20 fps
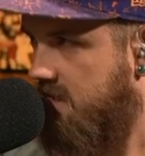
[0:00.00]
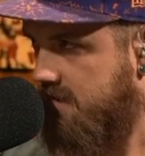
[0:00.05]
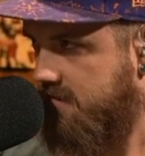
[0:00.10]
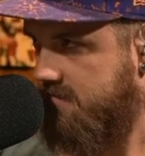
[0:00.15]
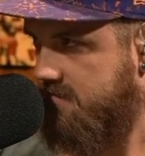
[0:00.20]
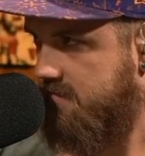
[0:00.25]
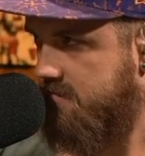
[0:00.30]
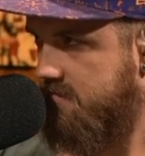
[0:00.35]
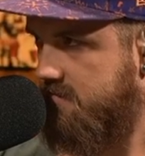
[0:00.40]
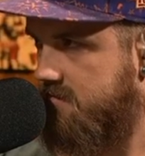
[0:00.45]

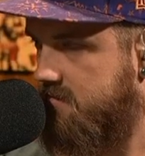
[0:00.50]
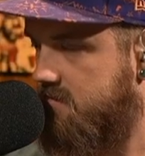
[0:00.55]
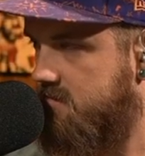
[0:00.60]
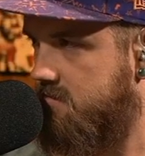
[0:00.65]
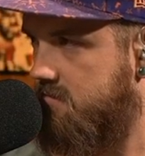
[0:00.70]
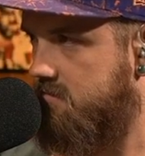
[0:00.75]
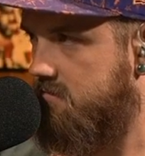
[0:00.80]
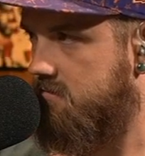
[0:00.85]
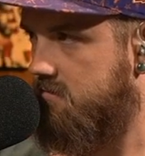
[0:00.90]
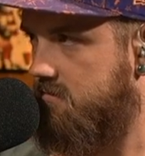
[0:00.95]
Texans
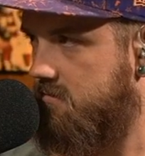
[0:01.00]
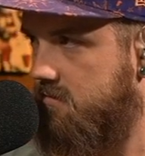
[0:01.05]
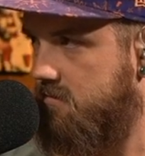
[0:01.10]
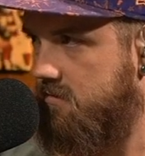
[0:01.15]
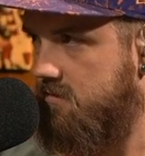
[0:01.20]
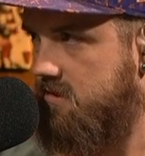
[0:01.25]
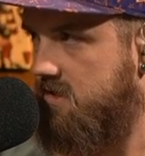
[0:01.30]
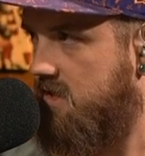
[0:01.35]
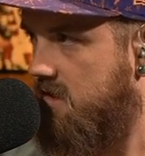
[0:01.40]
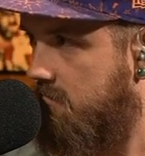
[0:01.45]

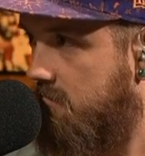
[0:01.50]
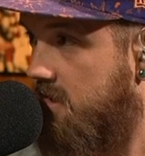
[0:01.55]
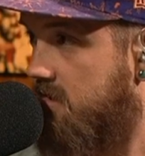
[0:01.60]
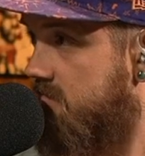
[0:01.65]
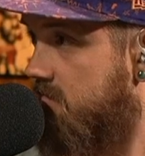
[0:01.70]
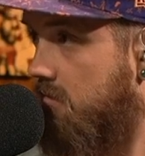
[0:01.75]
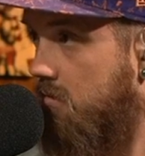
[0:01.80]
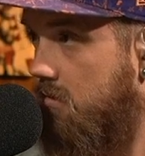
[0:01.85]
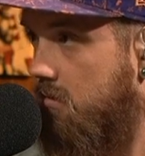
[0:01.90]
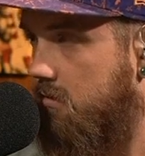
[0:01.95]
team
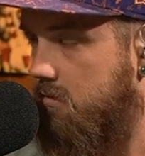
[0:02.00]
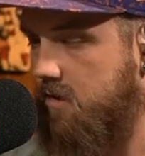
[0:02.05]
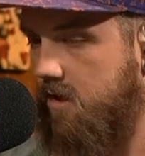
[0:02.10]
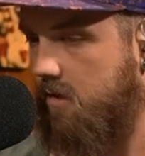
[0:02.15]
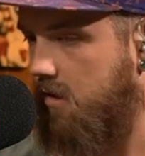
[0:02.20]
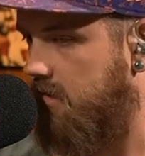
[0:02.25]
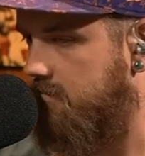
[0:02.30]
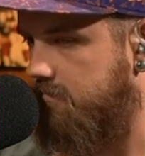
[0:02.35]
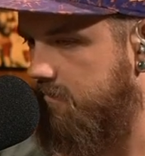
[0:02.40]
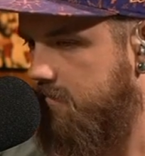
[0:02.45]
as a whole.
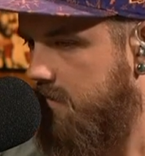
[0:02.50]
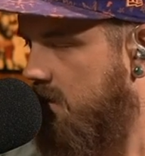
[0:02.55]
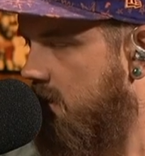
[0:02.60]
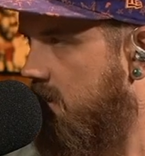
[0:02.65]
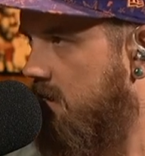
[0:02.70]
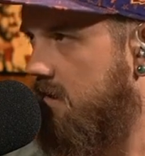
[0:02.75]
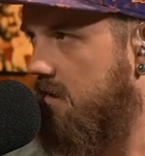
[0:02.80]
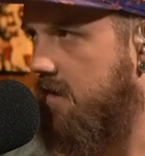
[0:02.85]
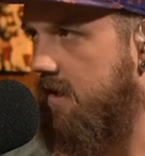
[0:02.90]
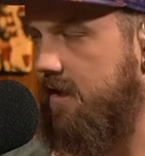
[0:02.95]
Now, I
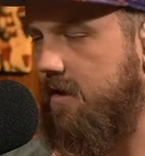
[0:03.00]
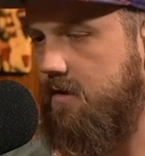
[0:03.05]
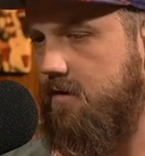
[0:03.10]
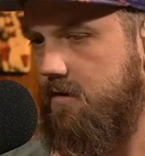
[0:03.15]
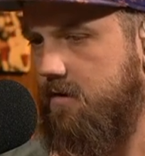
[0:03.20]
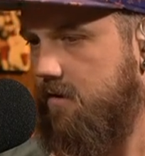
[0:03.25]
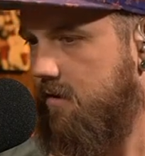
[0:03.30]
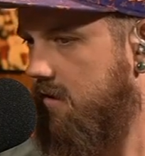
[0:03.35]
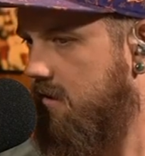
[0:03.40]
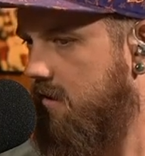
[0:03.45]

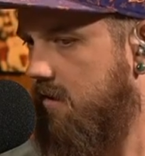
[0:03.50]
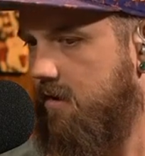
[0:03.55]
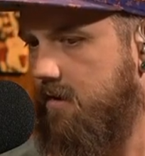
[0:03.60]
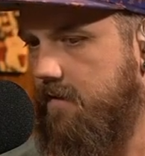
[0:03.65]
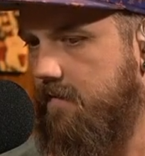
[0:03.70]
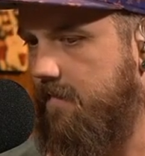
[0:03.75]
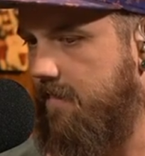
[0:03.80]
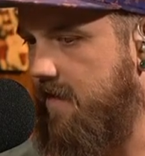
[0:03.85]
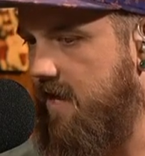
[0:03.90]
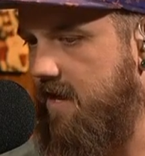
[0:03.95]
like
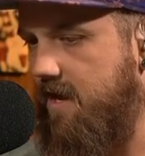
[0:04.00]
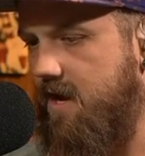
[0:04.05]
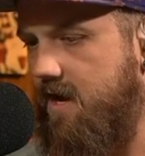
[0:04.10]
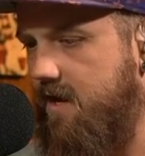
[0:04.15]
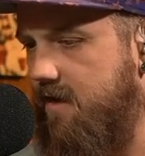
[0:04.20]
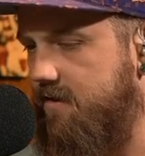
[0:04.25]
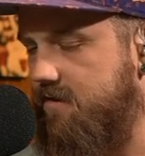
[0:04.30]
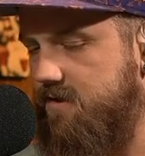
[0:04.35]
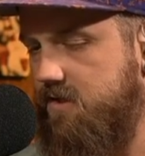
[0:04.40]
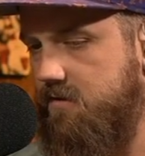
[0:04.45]
they
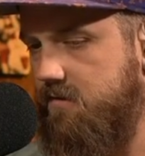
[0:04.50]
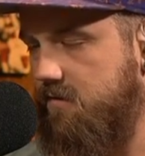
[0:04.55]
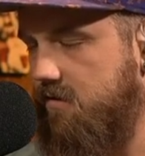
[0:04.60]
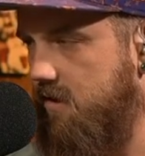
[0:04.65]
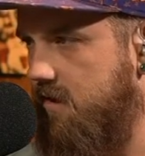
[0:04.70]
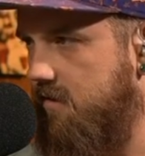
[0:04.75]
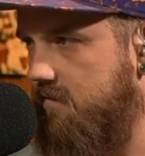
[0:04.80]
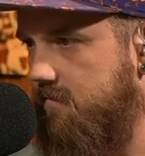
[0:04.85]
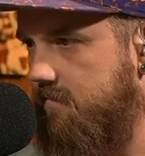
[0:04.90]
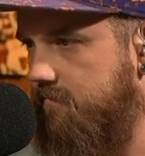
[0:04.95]
had, you know,
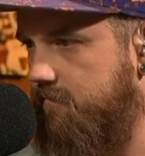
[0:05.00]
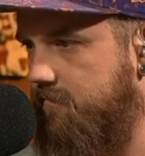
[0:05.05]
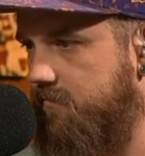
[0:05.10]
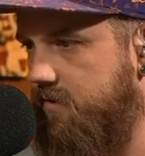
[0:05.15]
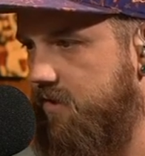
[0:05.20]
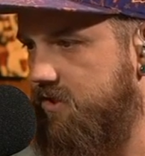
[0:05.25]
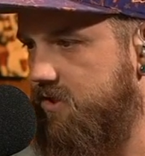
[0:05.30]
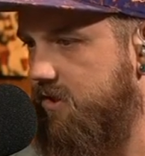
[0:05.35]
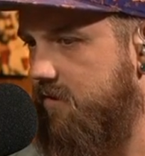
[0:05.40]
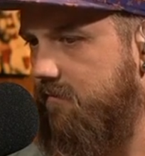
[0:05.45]
uh,
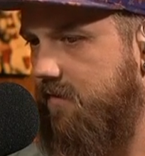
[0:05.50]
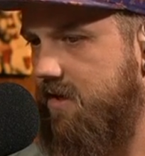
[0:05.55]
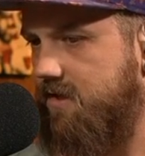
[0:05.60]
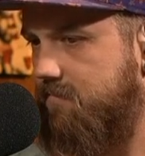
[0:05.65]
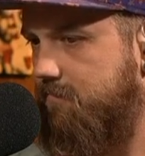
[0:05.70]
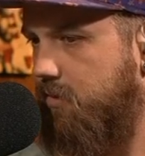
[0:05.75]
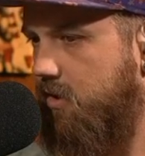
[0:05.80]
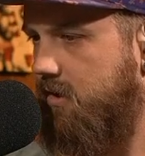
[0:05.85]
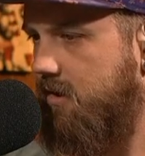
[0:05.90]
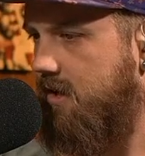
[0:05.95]
pretty sure
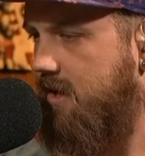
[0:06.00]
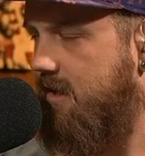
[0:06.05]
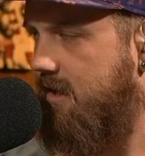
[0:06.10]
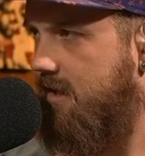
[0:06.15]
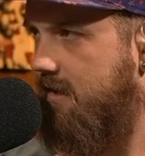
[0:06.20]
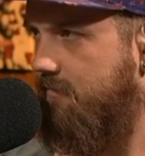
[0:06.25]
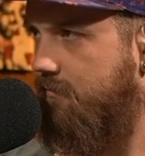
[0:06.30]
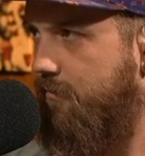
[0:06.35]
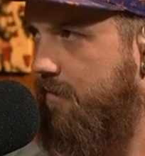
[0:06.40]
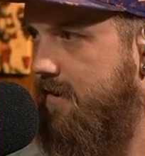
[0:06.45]
Rex Burkhead
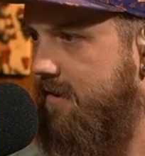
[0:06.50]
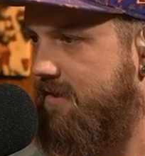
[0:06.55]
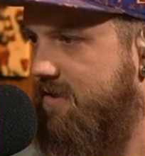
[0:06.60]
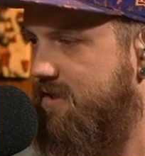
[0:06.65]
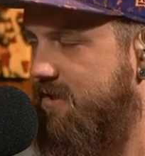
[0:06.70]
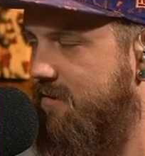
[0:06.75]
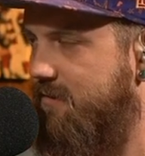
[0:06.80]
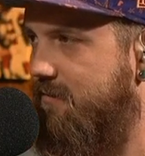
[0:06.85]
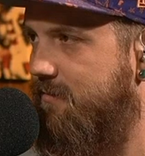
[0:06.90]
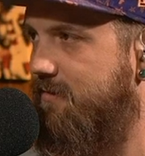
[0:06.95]
had one or
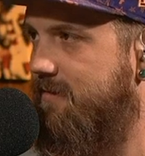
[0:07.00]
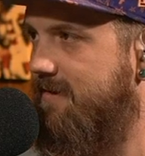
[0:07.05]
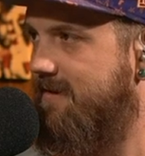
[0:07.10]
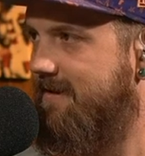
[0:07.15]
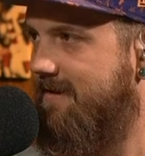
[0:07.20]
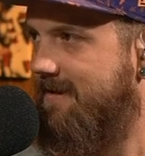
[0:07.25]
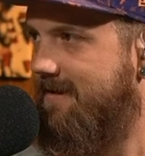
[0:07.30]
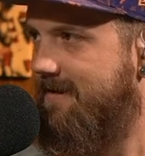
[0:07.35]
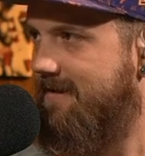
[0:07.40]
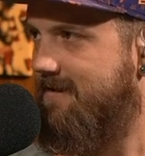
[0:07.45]
two
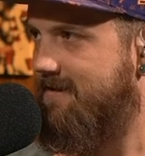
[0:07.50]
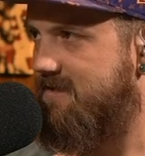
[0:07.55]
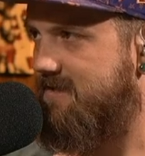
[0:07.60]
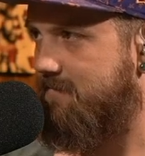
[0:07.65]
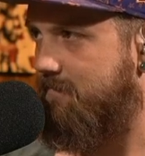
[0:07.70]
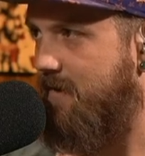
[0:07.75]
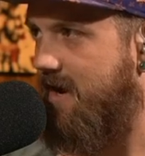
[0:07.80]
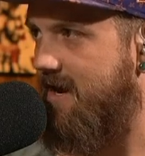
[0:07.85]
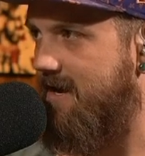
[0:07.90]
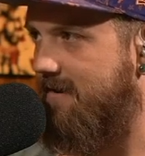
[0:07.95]

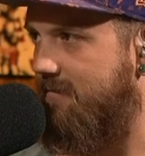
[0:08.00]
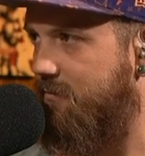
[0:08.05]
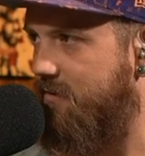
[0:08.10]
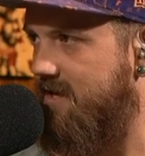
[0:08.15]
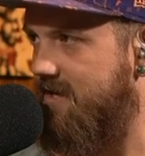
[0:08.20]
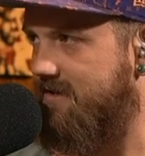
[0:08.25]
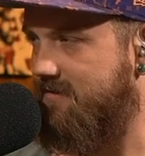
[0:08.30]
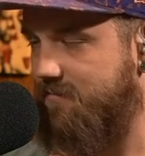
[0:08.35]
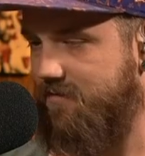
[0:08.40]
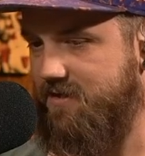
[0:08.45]
spike
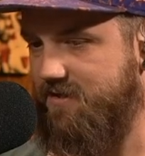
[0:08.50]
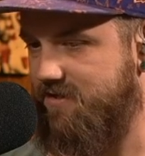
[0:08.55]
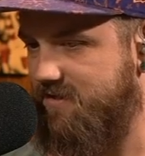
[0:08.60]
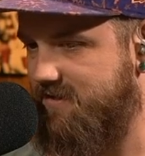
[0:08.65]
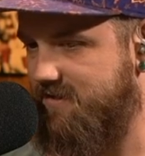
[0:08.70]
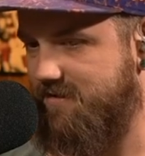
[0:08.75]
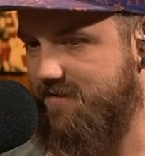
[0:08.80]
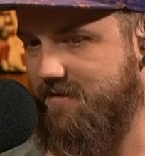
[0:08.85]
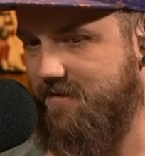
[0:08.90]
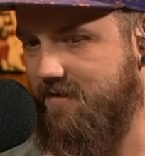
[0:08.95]
weeks where he
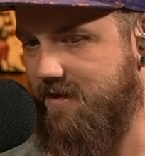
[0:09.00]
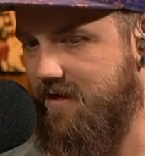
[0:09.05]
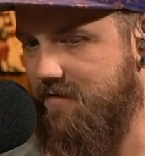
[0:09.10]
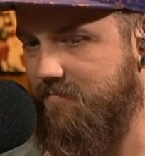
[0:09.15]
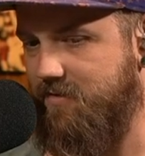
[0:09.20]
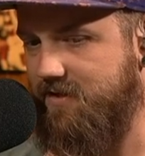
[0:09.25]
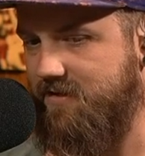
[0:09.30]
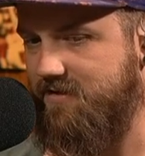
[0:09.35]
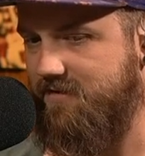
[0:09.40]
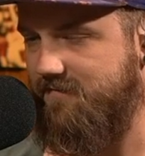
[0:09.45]
just got
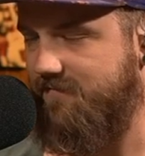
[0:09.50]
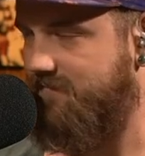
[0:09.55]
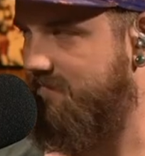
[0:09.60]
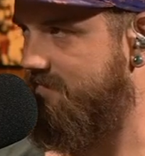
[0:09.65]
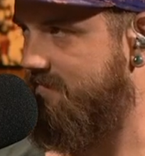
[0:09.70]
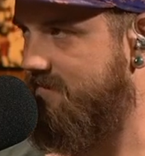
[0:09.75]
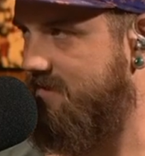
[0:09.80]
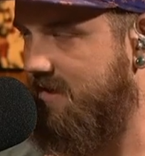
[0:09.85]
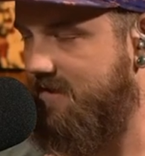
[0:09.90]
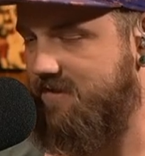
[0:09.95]
a bunch
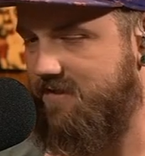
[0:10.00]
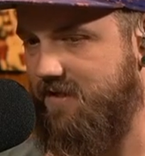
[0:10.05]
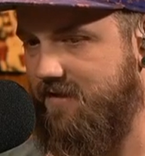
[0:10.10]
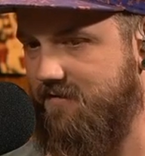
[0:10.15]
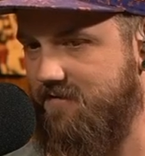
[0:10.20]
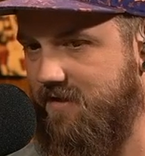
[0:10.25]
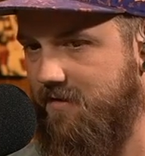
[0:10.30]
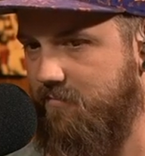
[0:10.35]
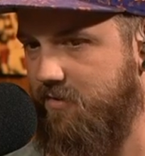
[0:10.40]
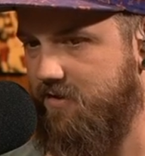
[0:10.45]
of
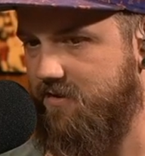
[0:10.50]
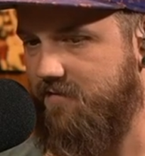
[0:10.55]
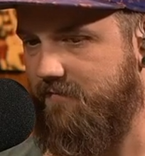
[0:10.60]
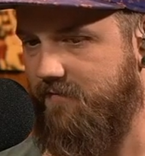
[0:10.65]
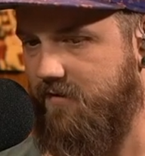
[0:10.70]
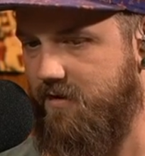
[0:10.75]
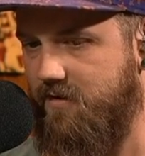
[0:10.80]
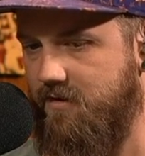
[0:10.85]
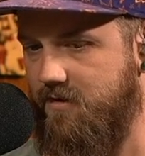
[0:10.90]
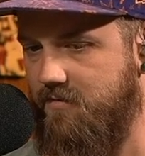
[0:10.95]
touchdowns and a bunch of
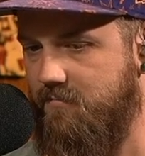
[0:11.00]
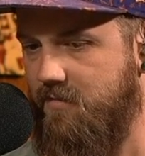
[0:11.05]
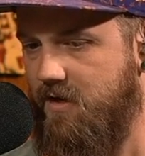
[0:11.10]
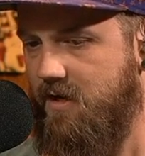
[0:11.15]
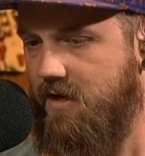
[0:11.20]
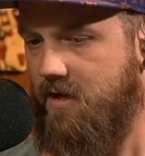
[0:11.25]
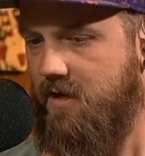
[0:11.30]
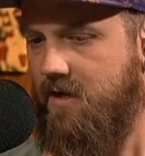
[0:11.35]
volume.